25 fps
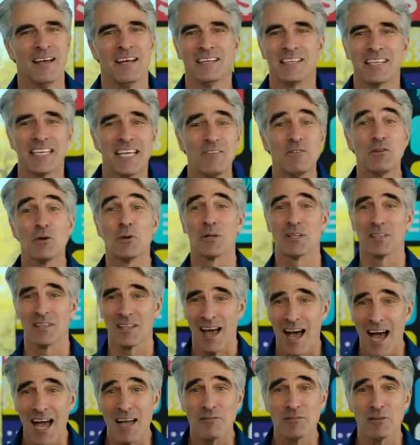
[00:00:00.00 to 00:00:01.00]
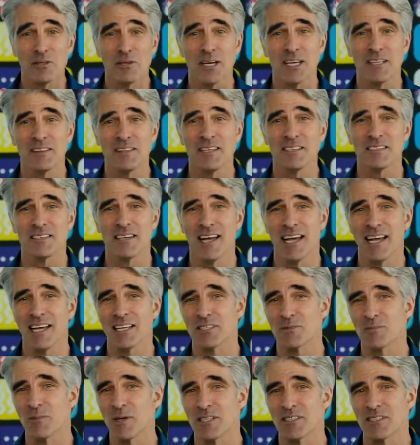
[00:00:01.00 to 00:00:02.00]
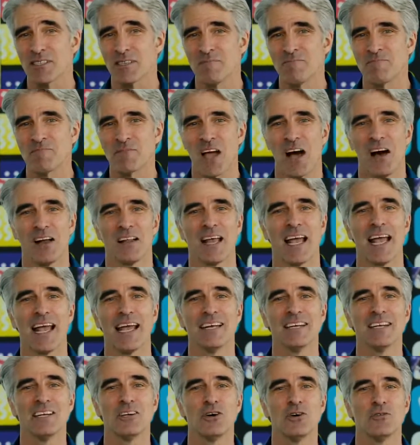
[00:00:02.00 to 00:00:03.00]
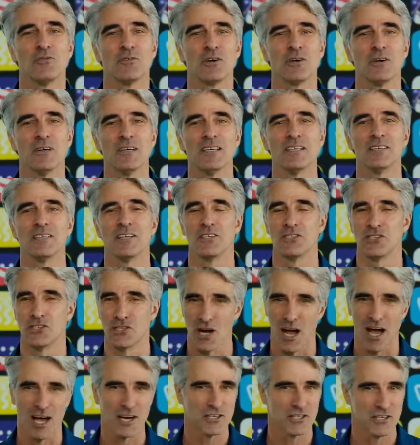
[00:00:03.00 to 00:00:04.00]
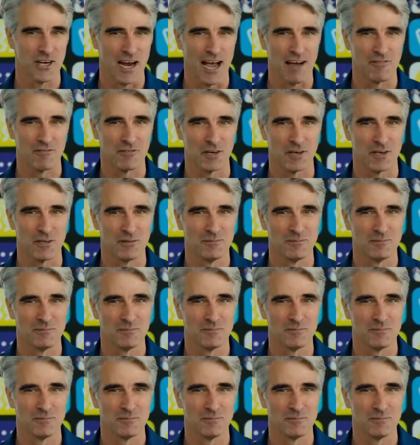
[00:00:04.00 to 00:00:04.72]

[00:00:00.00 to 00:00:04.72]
To give you a live look at these enhancements, I'll hand it over to Josh Schaffer.